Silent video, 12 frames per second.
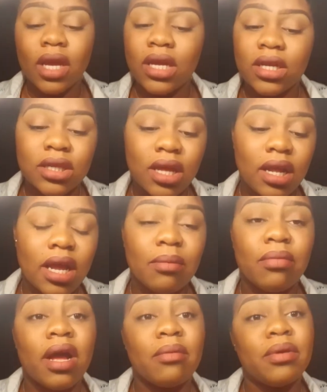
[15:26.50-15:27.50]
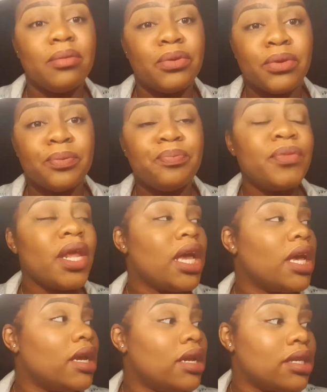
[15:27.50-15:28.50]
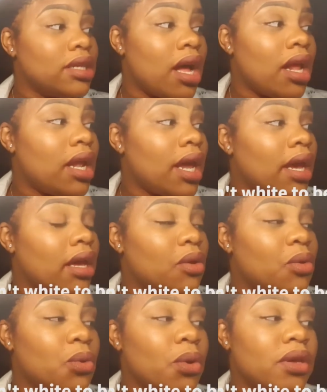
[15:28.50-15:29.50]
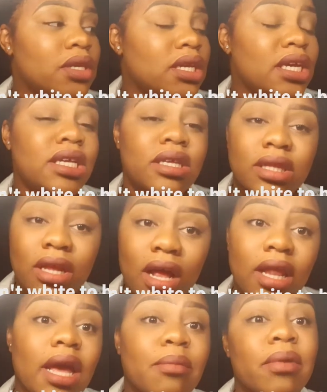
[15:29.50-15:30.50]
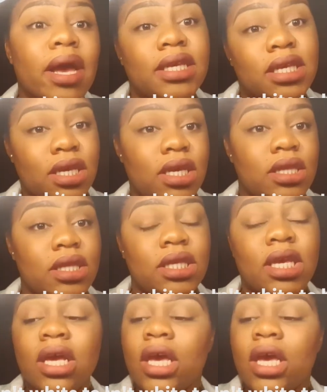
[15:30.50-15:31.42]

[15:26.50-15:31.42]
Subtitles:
He does not like black people. He does not like, who else? He does not like Mexicans.